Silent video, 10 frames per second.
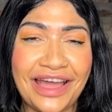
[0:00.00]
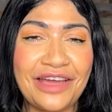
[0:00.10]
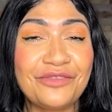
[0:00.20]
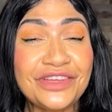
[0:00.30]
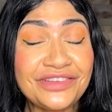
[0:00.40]

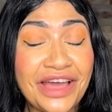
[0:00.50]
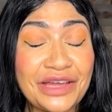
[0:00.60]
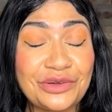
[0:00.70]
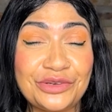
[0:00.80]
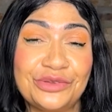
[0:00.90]
I wish
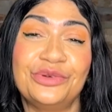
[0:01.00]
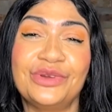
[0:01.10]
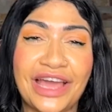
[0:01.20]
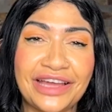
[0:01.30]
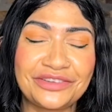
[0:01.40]
I could do
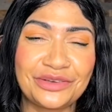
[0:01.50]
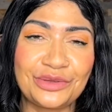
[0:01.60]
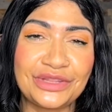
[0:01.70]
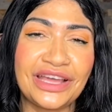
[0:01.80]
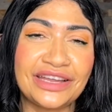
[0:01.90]
reaction
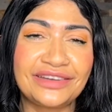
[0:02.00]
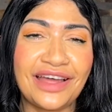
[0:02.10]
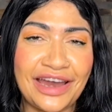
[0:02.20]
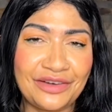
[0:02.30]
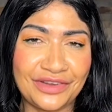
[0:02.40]
on the
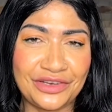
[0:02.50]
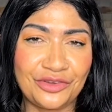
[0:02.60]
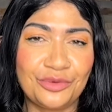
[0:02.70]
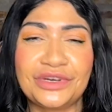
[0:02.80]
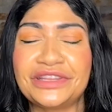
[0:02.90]
entire
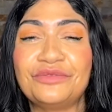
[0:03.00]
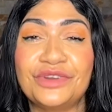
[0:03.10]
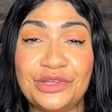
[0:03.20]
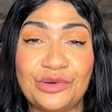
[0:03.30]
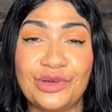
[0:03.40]
video, but the
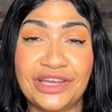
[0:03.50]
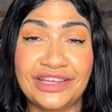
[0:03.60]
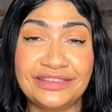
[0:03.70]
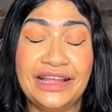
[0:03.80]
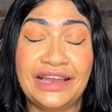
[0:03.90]
video
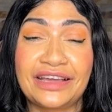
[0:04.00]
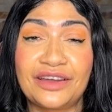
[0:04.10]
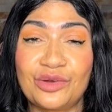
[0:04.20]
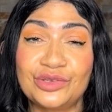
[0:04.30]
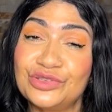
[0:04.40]
is like
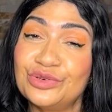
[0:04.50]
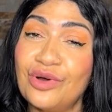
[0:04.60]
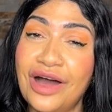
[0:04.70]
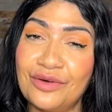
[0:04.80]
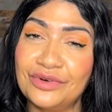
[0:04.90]
around
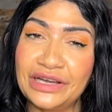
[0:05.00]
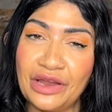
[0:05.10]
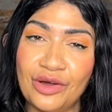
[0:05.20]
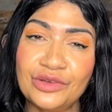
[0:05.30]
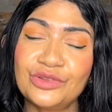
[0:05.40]
2 hours long.